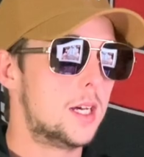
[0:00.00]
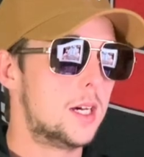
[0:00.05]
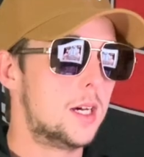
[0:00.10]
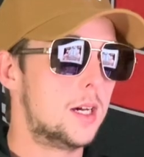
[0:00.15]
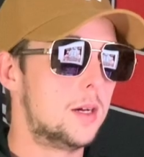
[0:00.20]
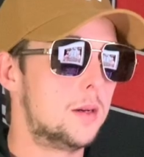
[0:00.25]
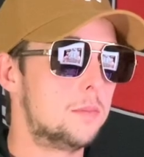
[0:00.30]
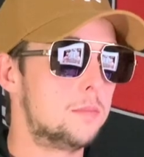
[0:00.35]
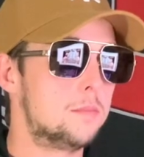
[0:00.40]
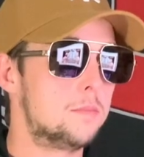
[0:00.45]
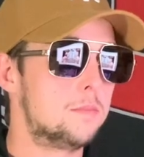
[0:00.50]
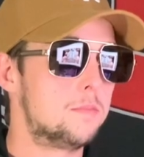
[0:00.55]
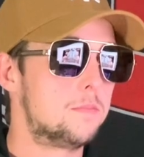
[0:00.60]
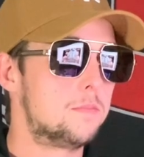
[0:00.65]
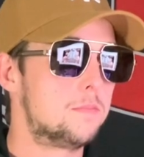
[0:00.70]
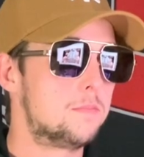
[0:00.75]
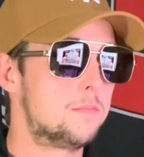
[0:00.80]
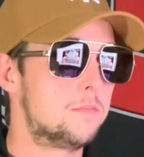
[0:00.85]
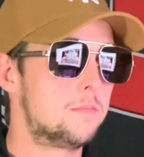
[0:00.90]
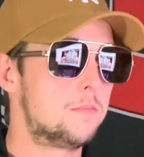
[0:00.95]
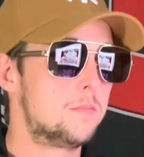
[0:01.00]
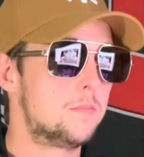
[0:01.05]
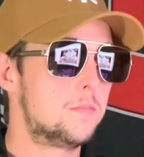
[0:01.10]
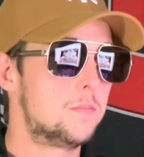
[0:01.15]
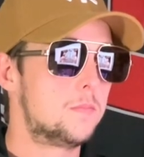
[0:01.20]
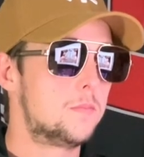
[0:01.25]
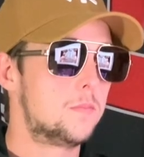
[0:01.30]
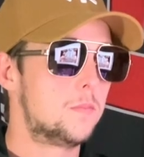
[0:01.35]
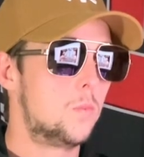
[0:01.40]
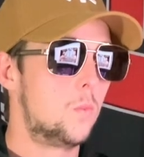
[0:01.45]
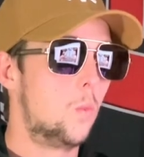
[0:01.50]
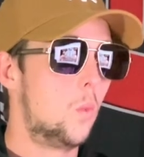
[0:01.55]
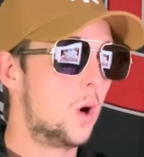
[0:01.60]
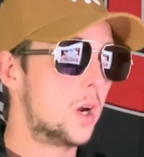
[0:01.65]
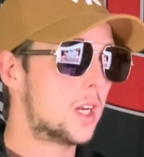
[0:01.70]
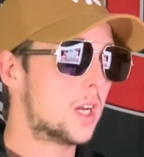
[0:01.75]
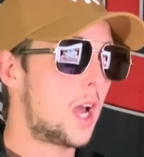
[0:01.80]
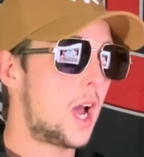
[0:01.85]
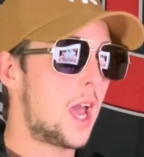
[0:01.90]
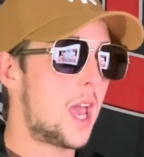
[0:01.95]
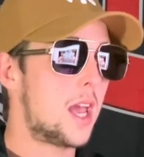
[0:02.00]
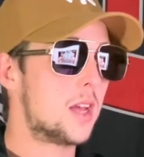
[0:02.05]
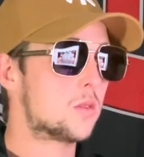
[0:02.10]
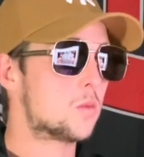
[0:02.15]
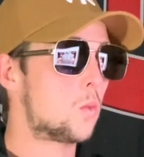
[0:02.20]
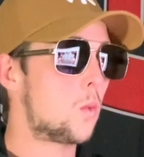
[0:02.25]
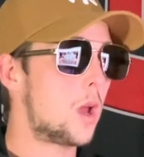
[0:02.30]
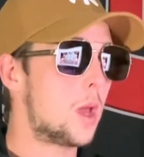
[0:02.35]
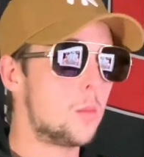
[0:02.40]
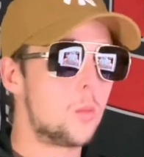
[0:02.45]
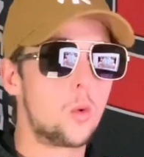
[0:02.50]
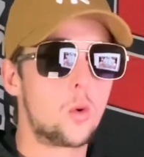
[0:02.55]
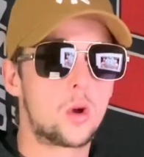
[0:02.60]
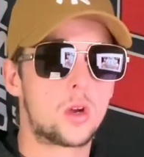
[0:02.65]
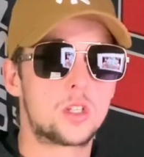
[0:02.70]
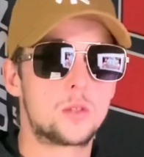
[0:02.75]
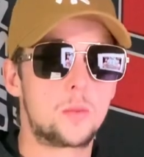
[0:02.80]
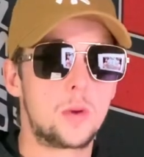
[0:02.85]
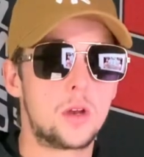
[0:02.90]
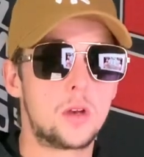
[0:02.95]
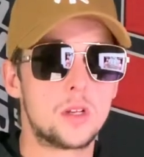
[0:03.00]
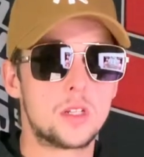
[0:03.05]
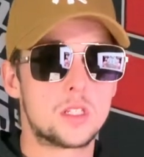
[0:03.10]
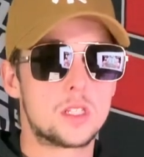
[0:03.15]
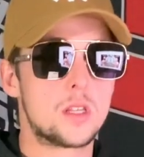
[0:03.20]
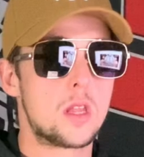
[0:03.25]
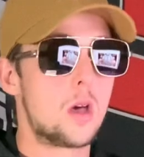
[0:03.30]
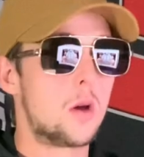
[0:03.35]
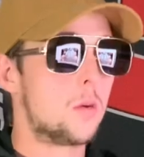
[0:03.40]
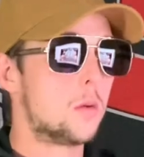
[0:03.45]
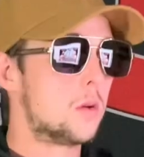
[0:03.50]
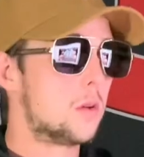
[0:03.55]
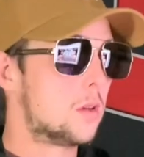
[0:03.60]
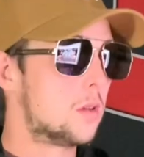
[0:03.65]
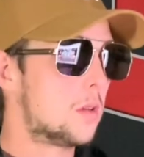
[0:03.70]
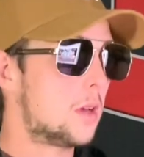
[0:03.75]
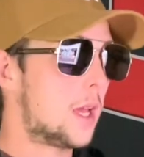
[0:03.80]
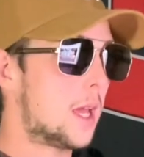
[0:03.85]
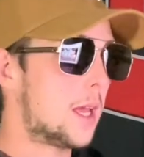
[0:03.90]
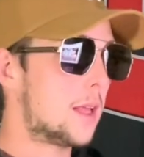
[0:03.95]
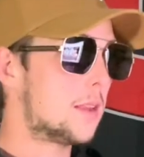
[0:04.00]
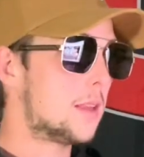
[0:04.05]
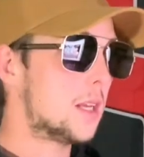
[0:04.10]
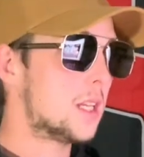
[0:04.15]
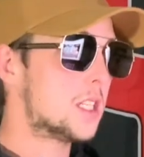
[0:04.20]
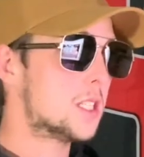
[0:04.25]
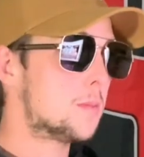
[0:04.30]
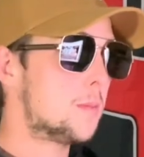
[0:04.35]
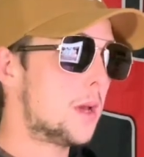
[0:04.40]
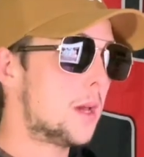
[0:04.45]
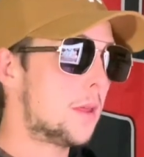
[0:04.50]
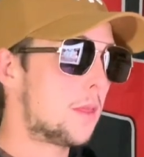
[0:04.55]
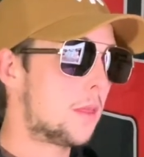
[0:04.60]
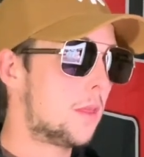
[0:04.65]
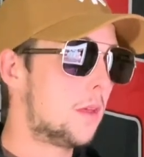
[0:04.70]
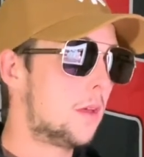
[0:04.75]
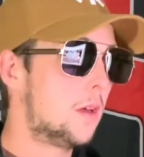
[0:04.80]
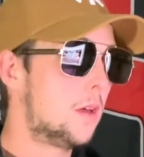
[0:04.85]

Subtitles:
One guy has way more experience, though, Anthony Smith.